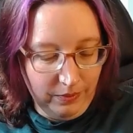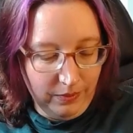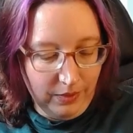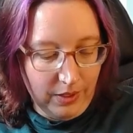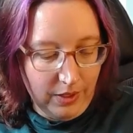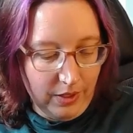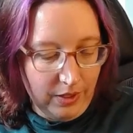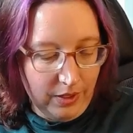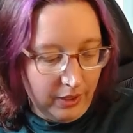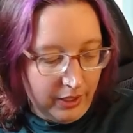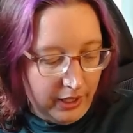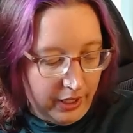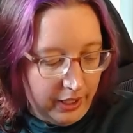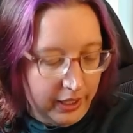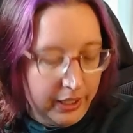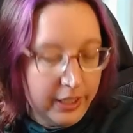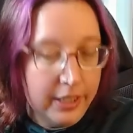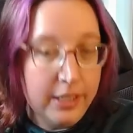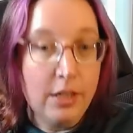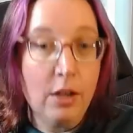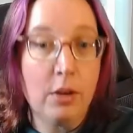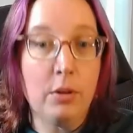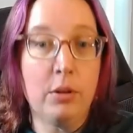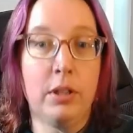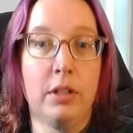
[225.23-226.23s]
Okay, he's
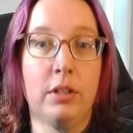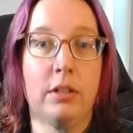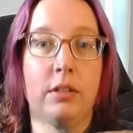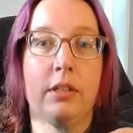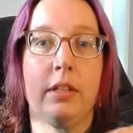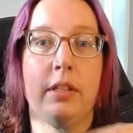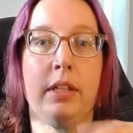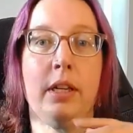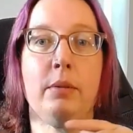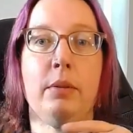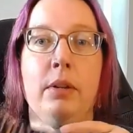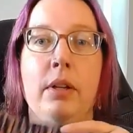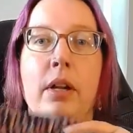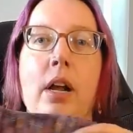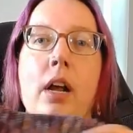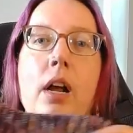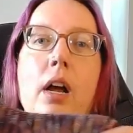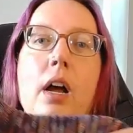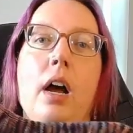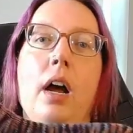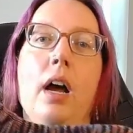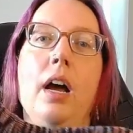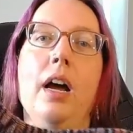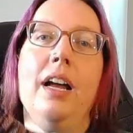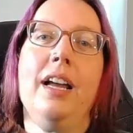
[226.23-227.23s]
holding on to that one.
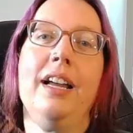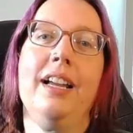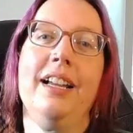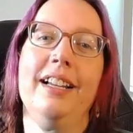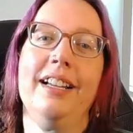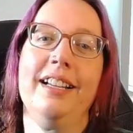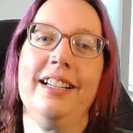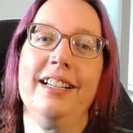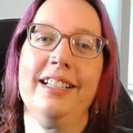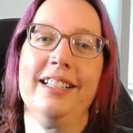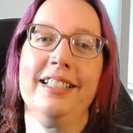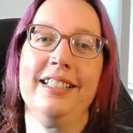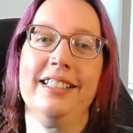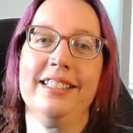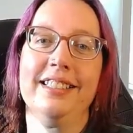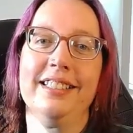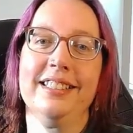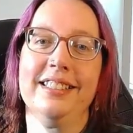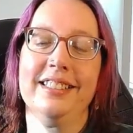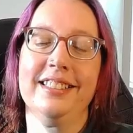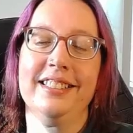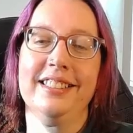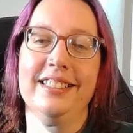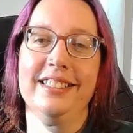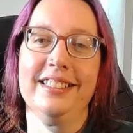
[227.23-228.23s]

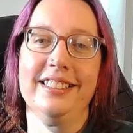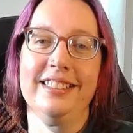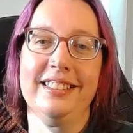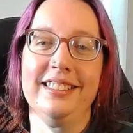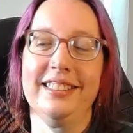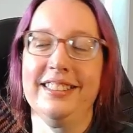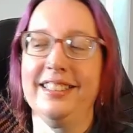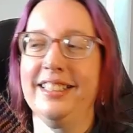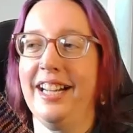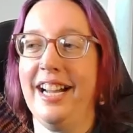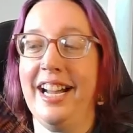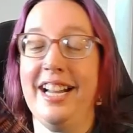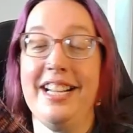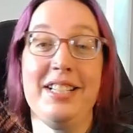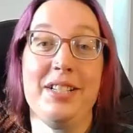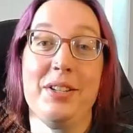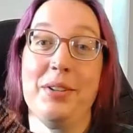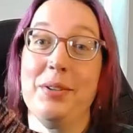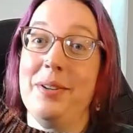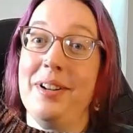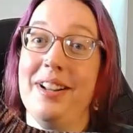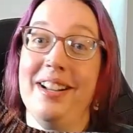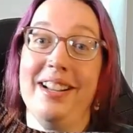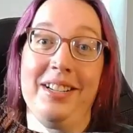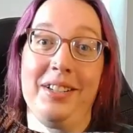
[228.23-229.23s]
I don't
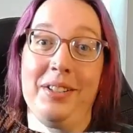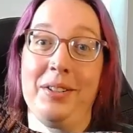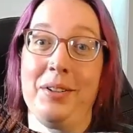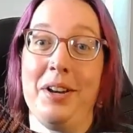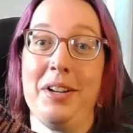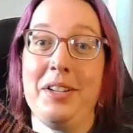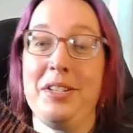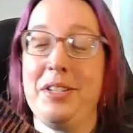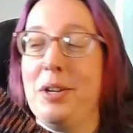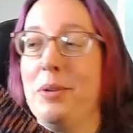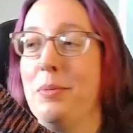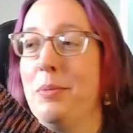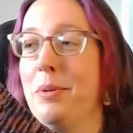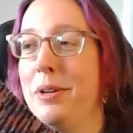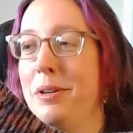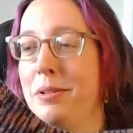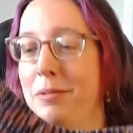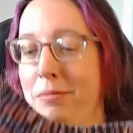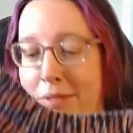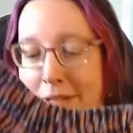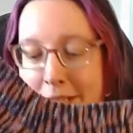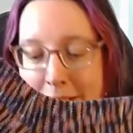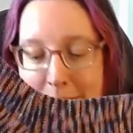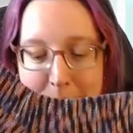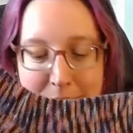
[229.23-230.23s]
argue. I don't want to
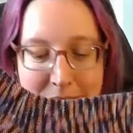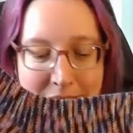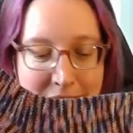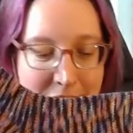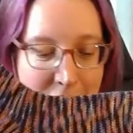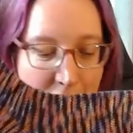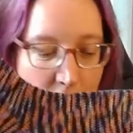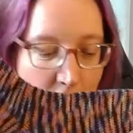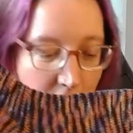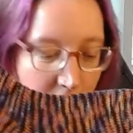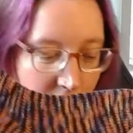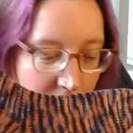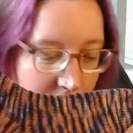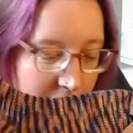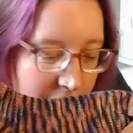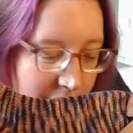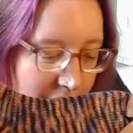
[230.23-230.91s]
risk my sock.